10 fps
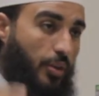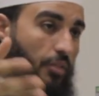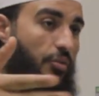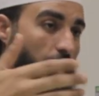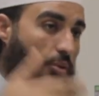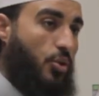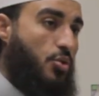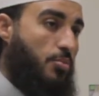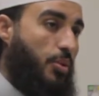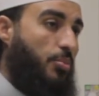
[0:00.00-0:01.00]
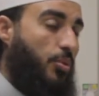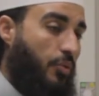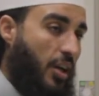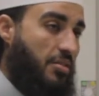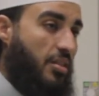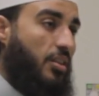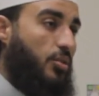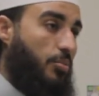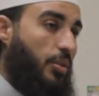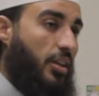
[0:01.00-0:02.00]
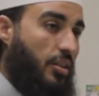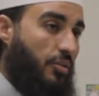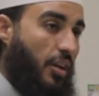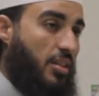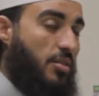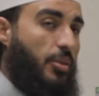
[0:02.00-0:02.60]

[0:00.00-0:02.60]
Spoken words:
and invite those people fasting to break the fast.